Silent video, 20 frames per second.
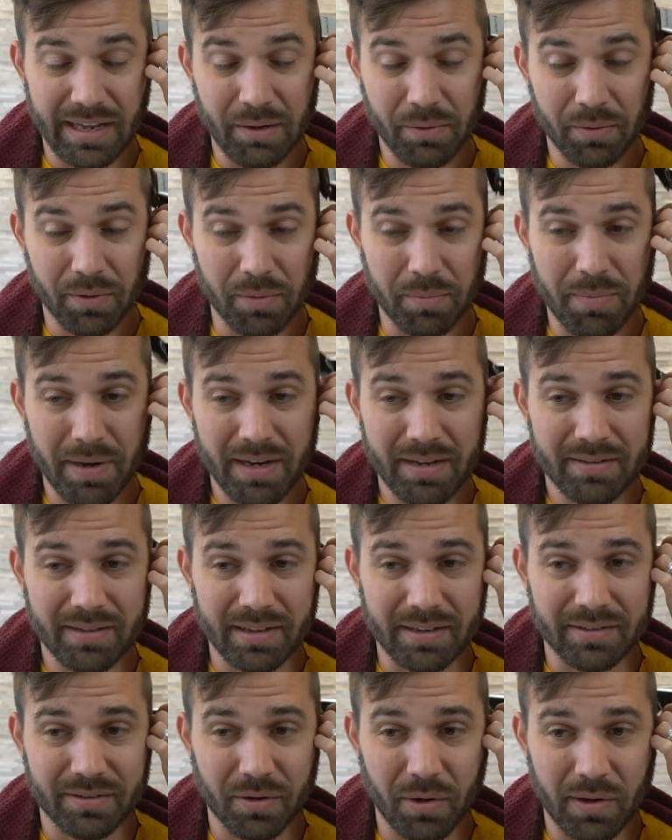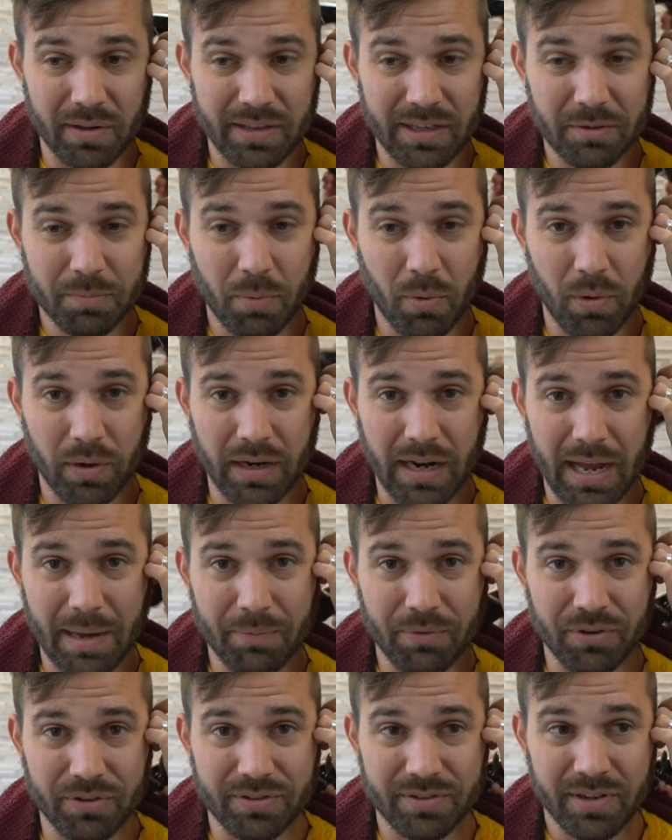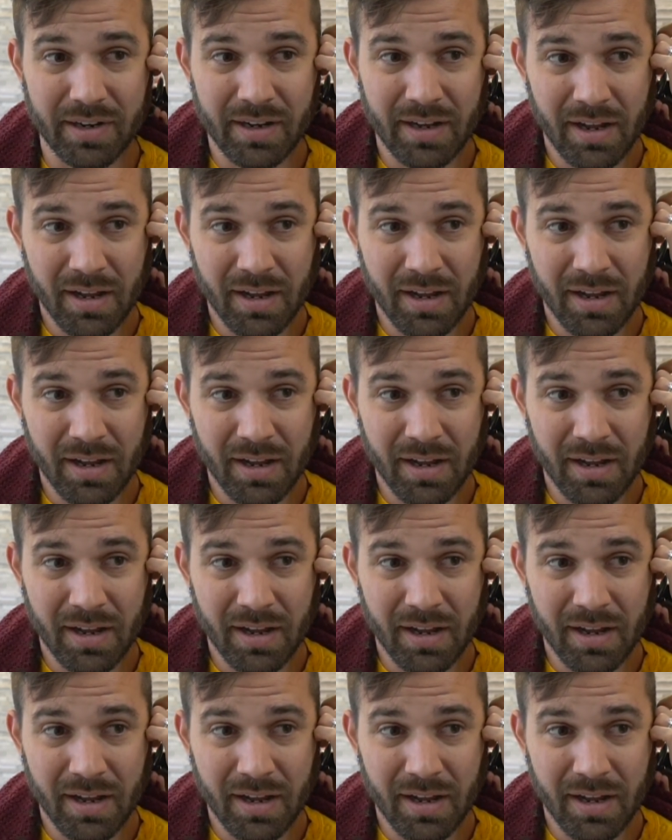they were amazing. So at this point, I'm just